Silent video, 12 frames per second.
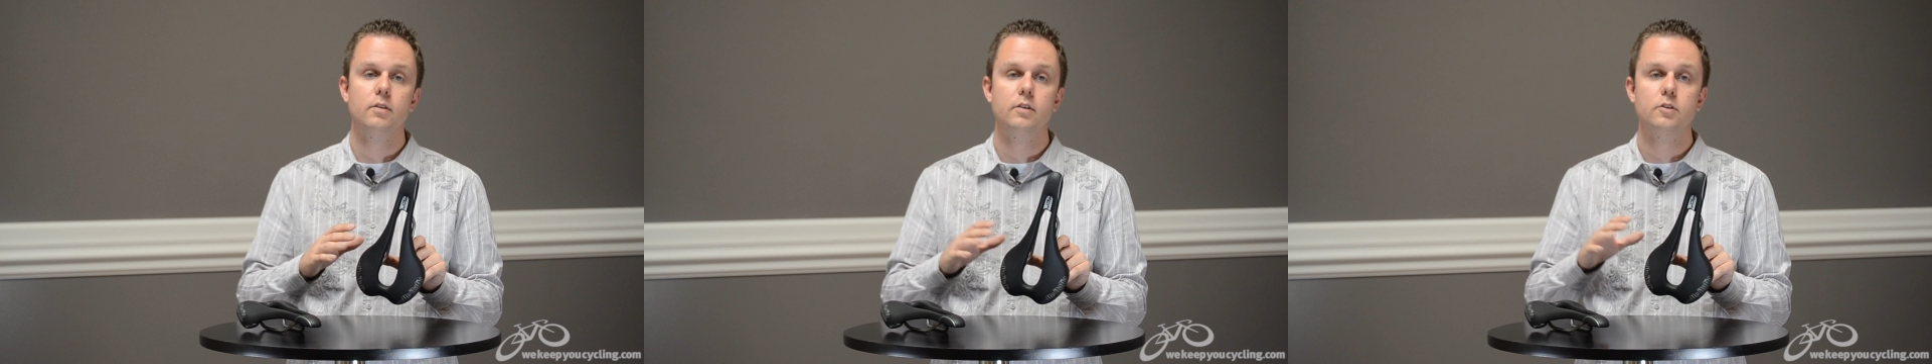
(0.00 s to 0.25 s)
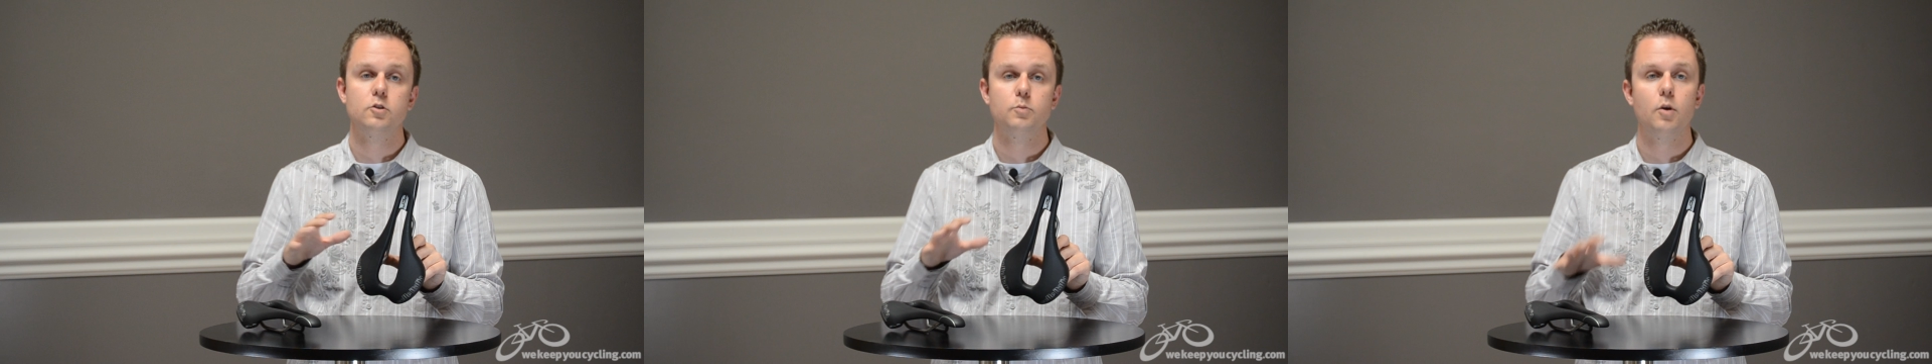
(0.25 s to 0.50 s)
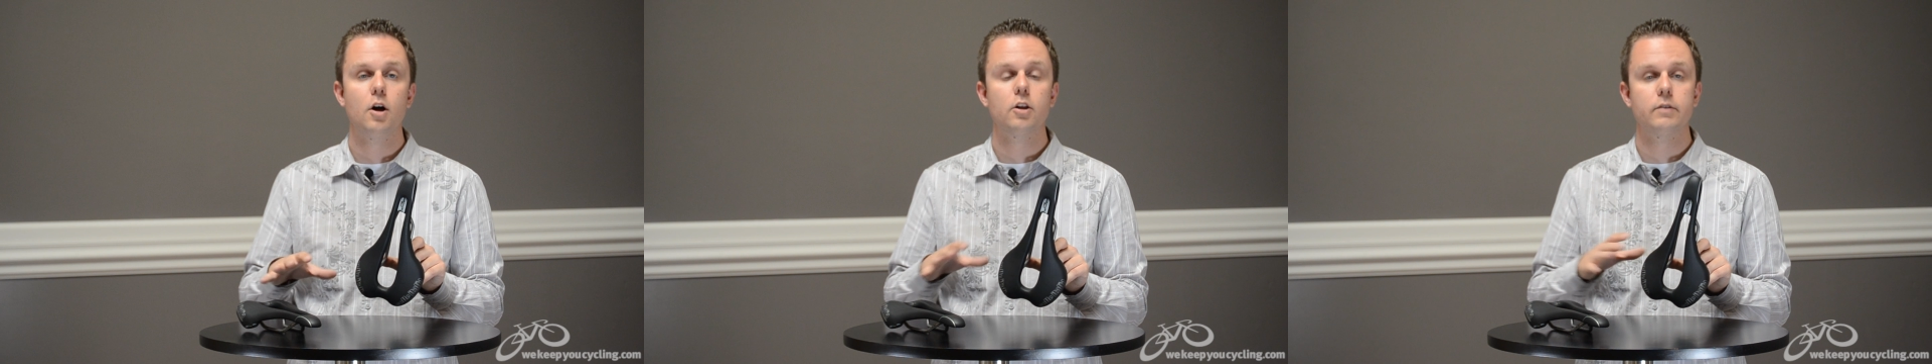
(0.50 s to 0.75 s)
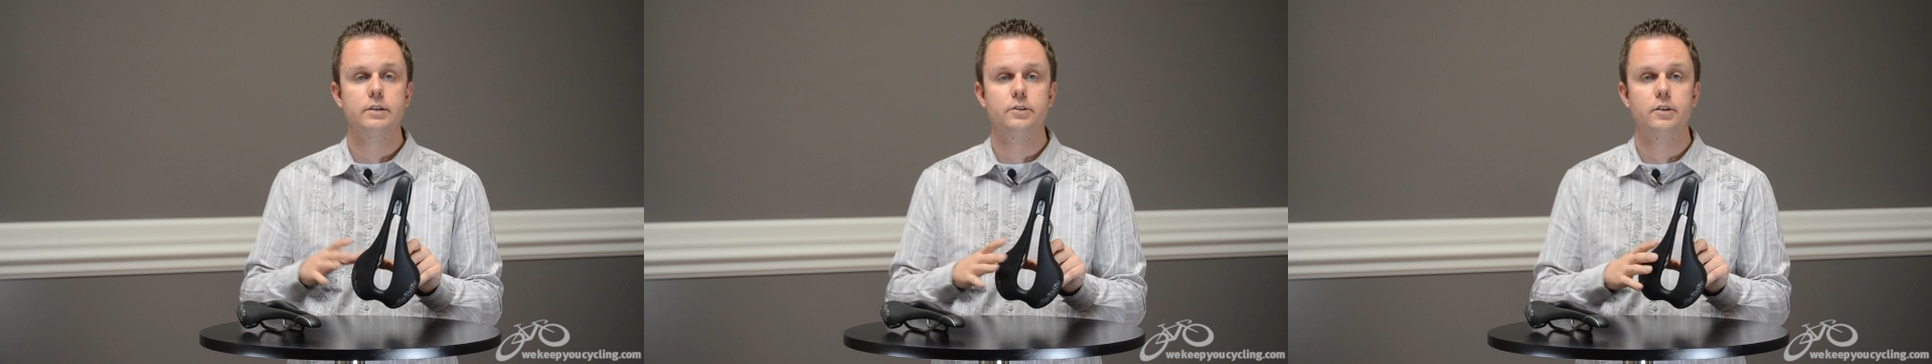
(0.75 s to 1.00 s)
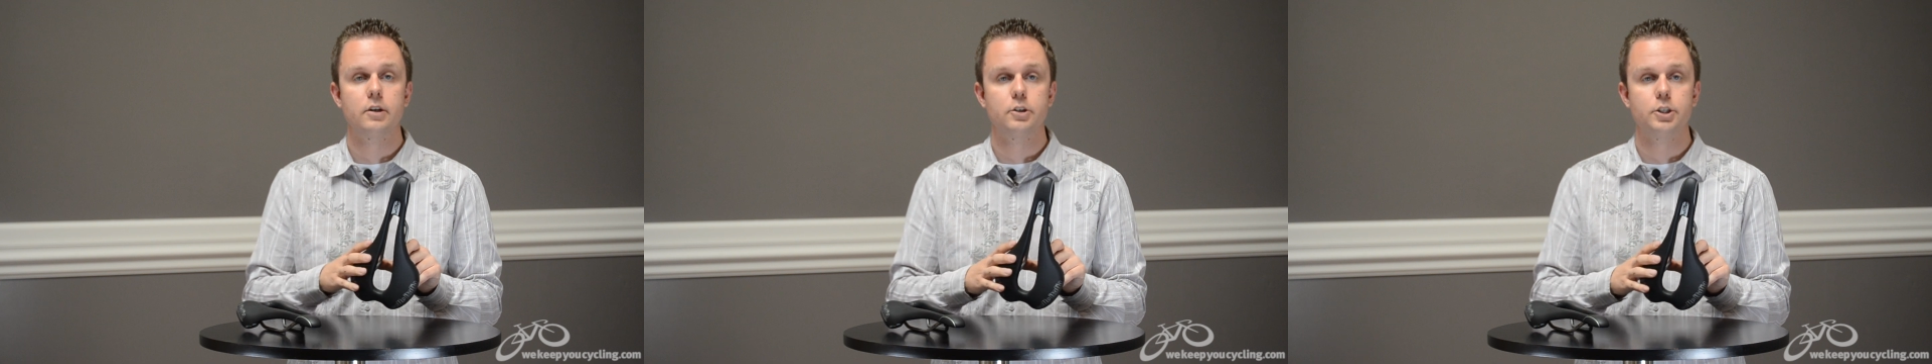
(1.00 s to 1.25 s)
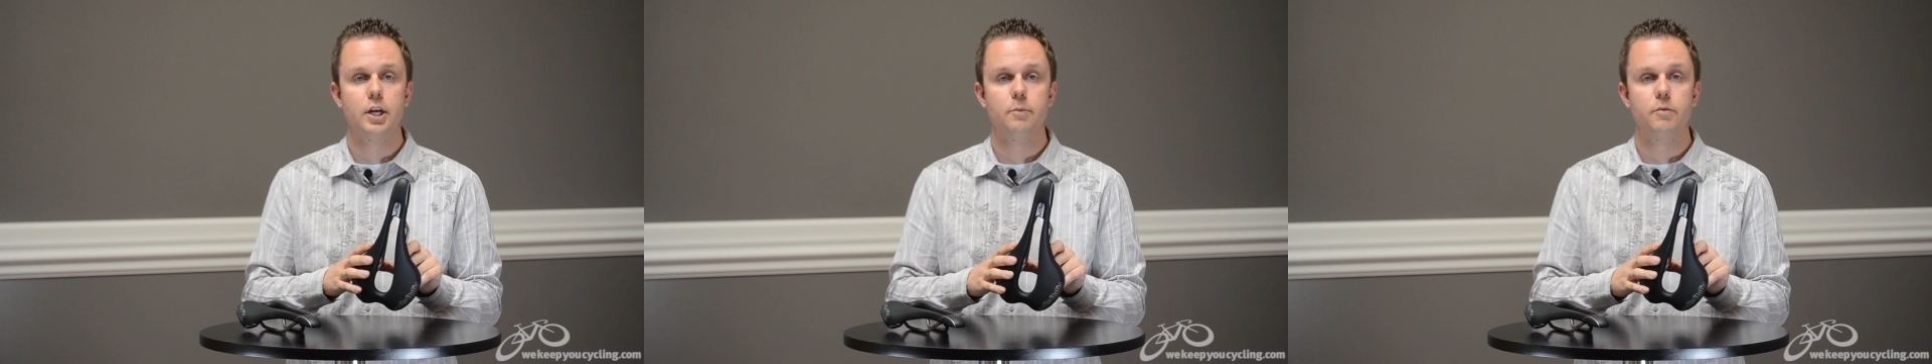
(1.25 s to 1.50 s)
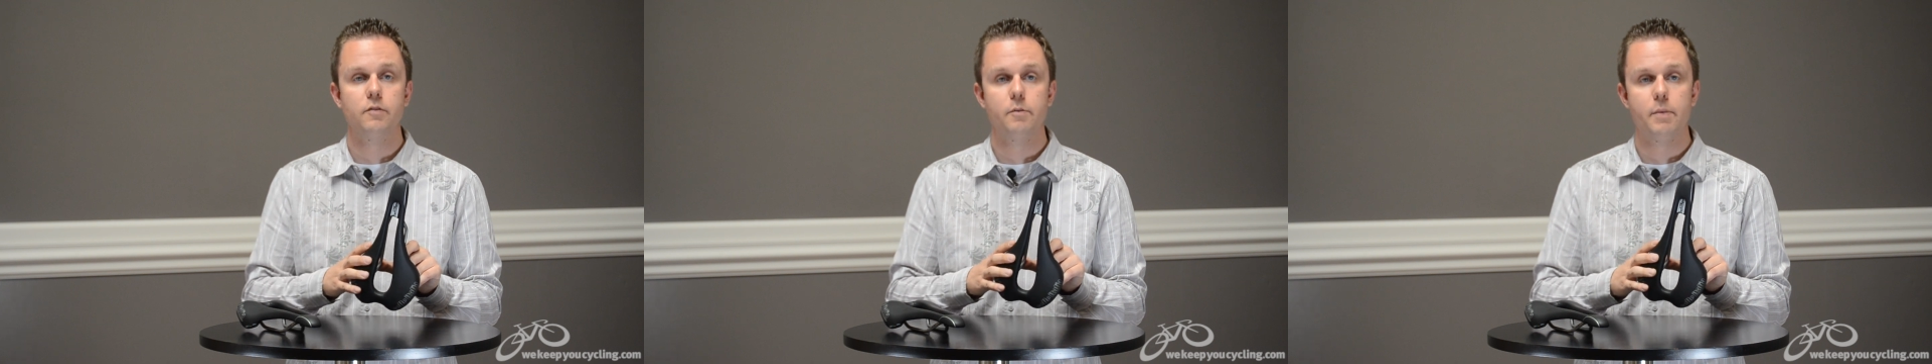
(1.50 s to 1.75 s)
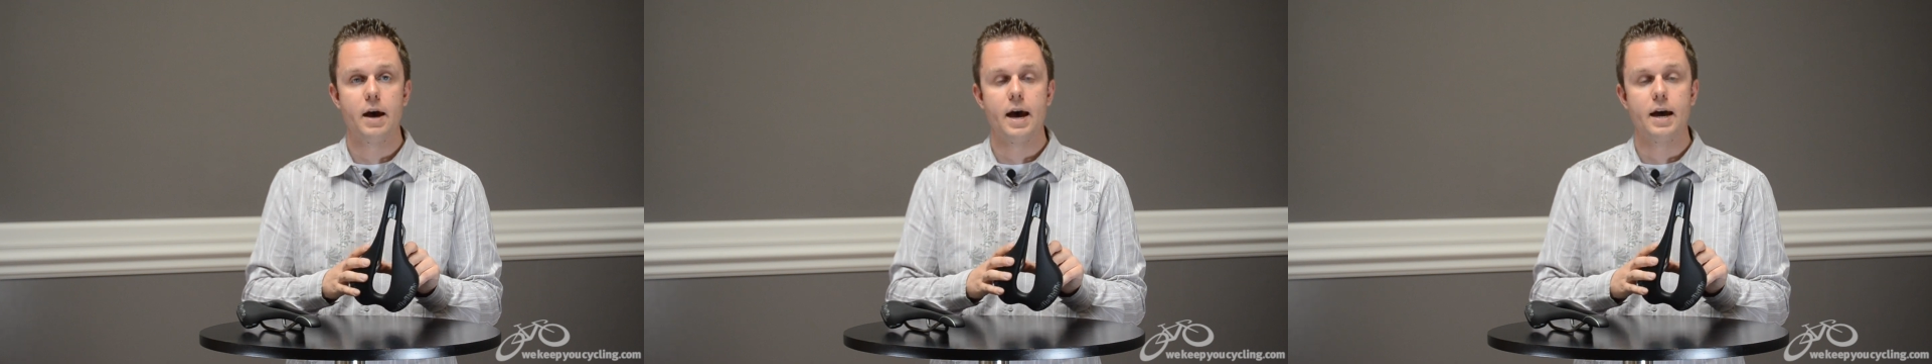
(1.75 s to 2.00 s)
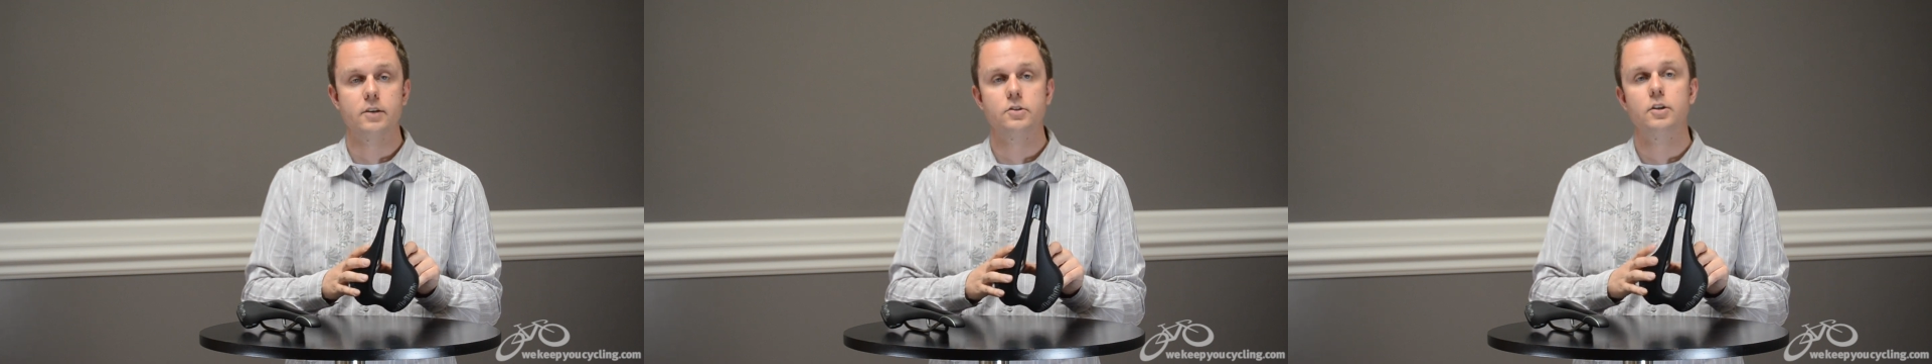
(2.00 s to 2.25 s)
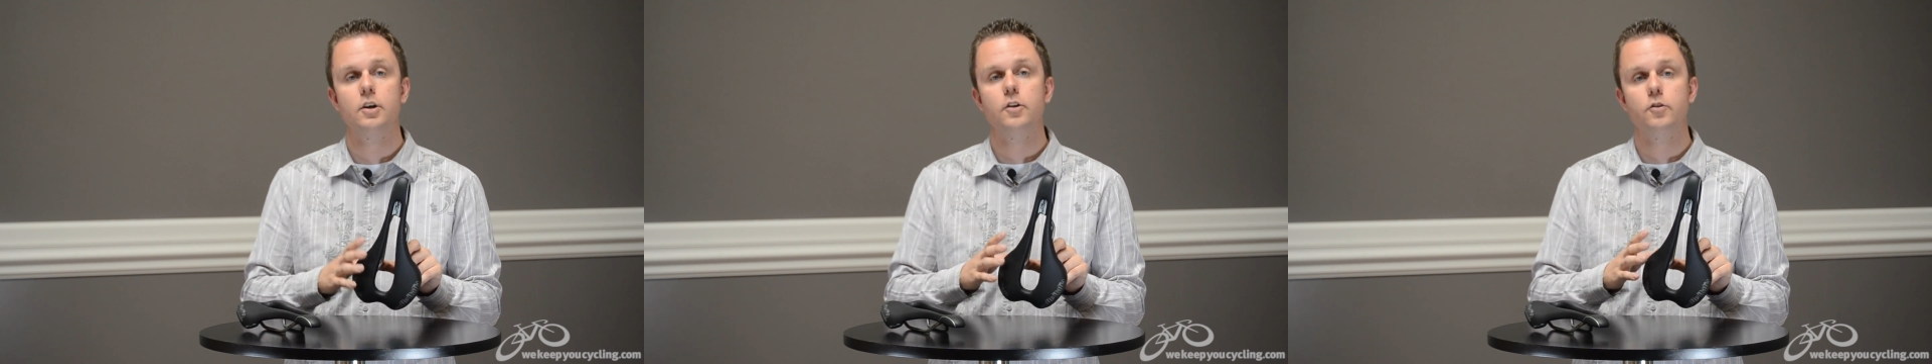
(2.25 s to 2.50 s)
the smaller SLR shape of the past